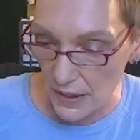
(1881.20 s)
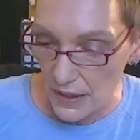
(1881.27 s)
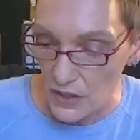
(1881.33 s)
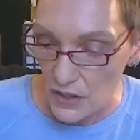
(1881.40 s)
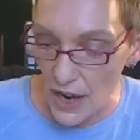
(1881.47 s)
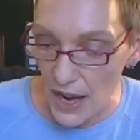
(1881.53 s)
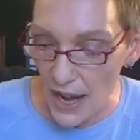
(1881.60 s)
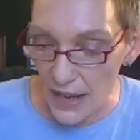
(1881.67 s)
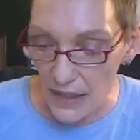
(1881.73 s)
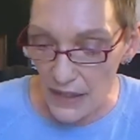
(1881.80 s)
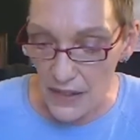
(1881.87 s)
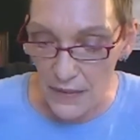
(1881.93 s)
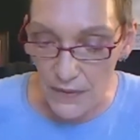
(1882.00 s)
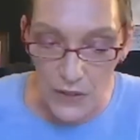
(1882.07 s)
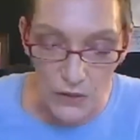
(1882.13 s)
So
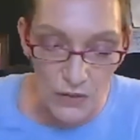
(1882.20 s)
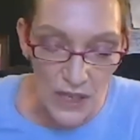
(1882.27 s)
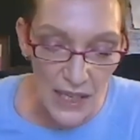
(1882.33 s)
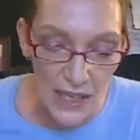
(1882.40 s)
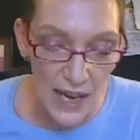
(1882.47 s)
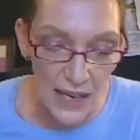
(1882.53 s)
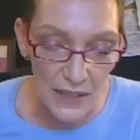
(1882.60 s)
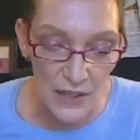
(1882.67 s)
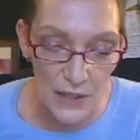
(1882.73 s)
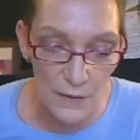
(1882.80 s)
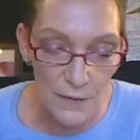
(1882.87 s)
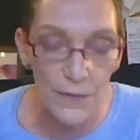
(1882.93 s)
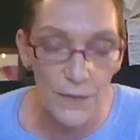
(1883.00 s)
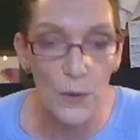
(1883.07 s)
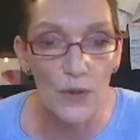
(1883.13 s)
active and reactive
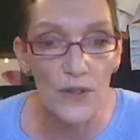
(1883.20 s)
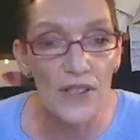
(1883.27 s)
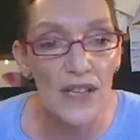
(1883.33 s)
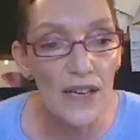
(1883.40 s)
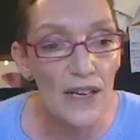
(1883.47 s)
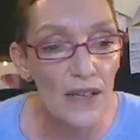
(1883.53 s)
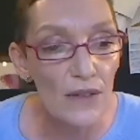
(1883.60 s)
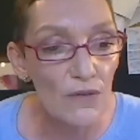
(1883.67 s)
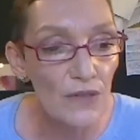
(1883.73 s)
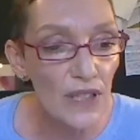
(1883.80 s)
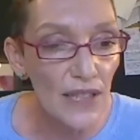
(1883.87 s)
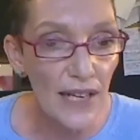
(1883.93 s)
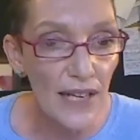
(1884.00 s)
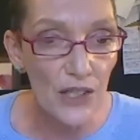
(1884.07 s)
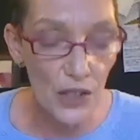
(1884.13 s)
force, they're
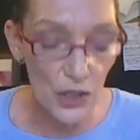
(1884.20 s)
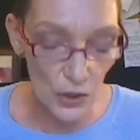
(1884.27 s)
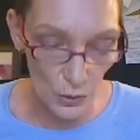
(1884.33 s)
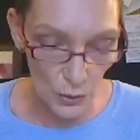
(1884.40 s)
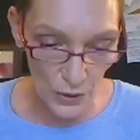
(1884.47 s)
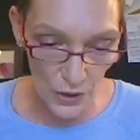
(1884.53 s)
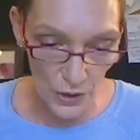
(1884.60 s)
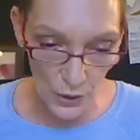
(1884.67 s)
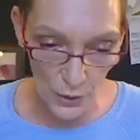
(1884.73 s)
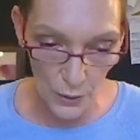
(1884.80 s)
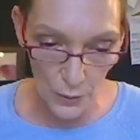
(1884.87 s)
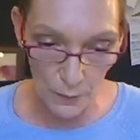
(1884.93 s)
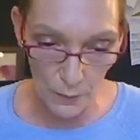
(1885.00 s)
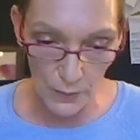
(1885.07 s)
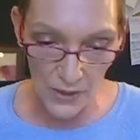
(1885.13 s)
relational
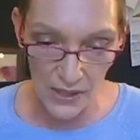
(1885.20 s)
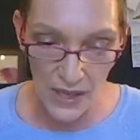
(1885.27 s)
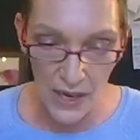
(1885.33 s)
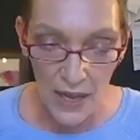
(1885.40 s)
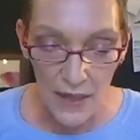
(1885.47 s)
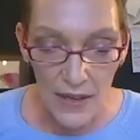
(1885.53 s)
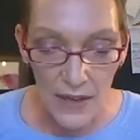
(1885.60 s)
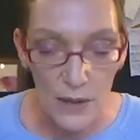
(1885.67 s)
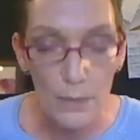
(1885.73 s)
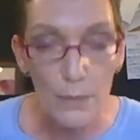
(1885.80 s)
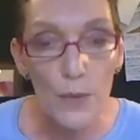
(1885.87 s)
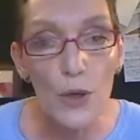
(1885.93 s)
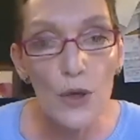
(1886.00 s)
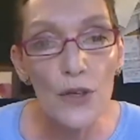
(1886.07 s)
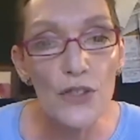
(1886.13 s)
terms that
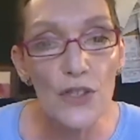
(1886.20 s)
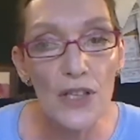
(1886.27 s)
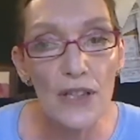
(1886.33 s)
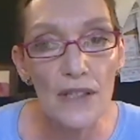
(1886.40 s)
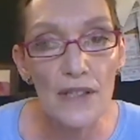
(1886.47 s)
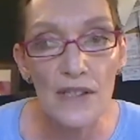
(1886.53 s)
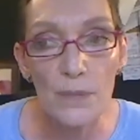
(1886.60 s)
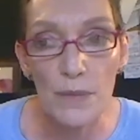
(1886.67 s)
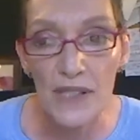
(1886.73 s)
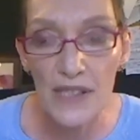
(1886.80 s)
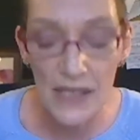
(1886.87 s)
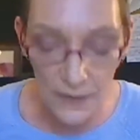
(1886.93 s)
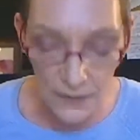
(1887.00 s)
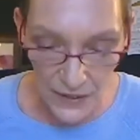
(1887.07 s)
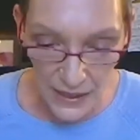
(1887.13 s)
emerge in the
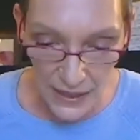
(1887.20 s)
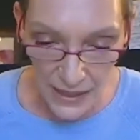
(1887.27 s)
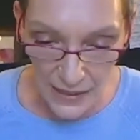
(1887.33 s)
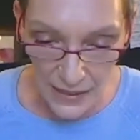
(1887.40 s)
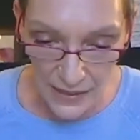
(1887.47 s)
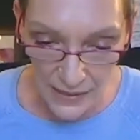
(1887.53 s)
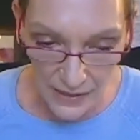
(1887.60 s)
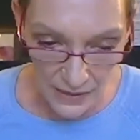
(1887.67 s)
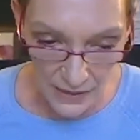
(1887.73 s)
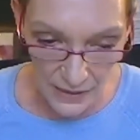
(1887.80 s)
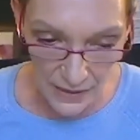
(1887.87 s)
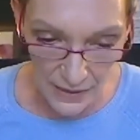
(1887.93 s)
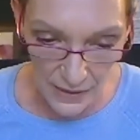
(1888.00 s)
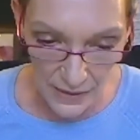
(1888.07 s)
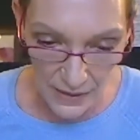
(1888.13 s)
specific
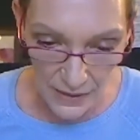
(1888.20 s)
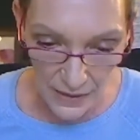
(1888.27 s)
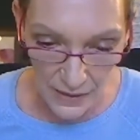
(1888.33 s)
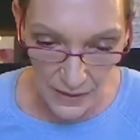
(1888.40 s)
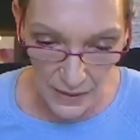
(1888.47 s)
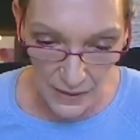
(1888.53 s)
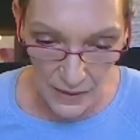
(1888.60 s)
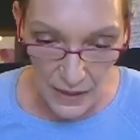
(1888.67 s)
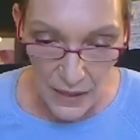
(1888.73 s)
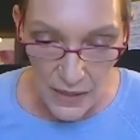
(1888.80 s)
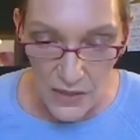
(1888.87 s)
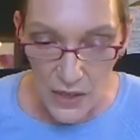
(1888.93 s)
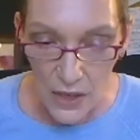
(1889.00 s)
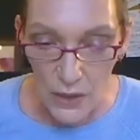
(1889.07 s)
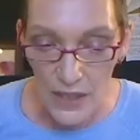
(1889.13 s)
instance.
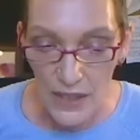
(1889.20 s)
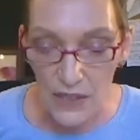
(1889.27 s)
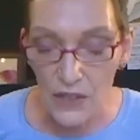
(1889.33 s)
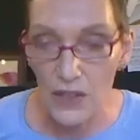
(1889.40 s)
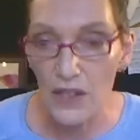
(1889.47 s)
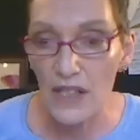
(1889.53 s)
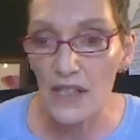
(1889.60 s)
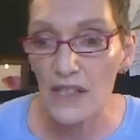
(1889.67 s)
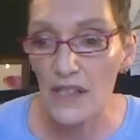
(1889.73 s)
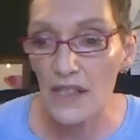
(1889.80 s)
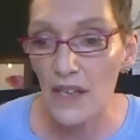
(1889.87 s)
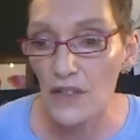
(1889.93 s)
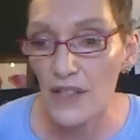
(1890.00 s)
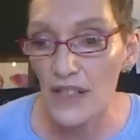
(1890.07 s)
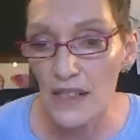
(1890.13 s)
So it's,
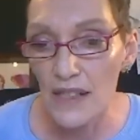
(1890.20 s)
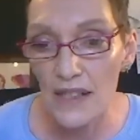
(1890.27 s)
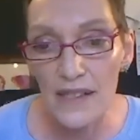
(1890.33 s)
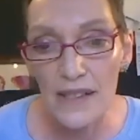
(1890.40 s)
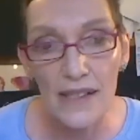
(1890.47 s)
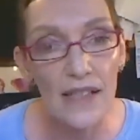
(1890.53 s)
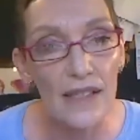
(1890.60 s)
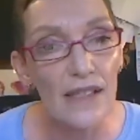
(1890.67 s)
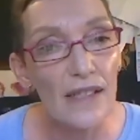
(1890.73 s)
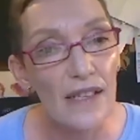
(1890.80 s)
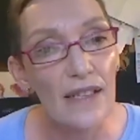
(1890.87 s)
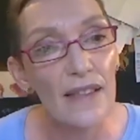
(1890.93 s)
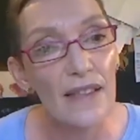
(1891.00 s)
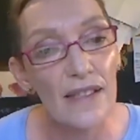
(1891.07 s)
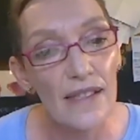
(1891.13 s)
there isn't a sense
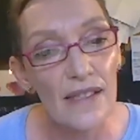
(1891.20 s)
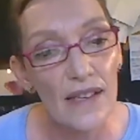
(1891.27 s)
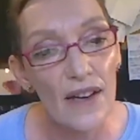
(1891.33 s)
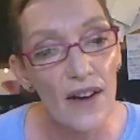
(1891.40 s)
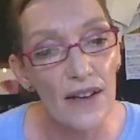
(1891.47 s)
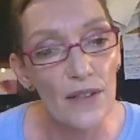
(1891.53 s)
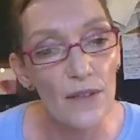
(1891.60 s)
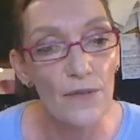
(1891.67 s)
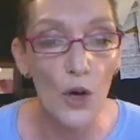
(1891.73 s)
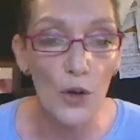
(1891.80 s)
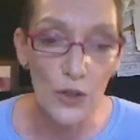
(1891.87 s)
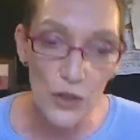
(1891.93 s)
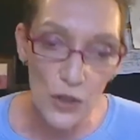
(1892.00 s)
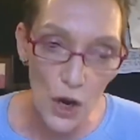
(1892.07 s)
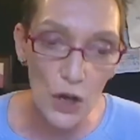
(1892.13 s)
in this kind of
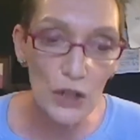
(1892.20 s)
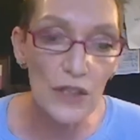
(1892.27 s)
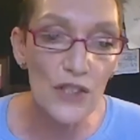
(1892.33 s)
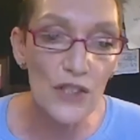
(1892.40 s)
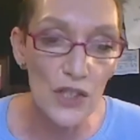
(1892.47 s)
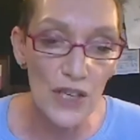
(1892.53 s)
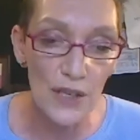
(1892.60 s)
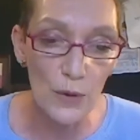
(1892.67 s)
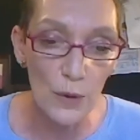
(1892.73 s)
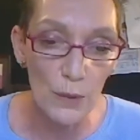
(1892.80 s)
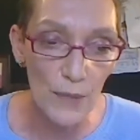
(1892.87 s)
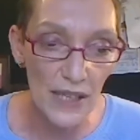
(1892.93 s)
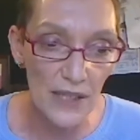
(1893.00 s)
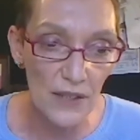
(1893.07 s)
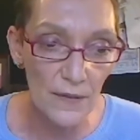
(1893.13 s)
ontology or
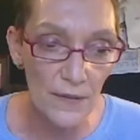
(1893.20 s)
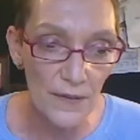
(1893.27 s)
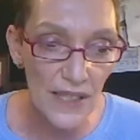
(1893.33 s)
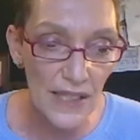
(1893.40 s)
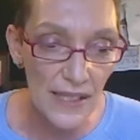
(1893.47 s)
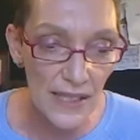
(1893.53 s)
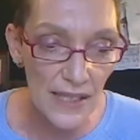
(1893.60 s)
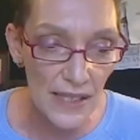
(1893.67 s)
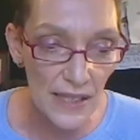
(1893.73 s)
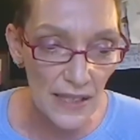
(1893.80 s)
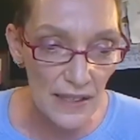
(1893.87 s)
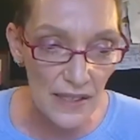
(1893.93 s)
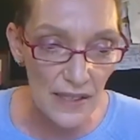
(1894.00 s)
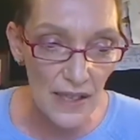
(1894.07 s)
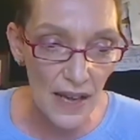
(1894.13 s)

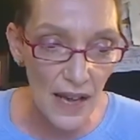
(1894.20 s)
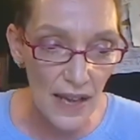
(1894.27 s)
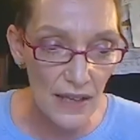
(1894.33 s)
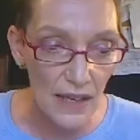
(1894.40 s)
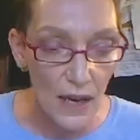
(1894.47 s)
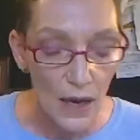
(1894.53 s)
metaphysics that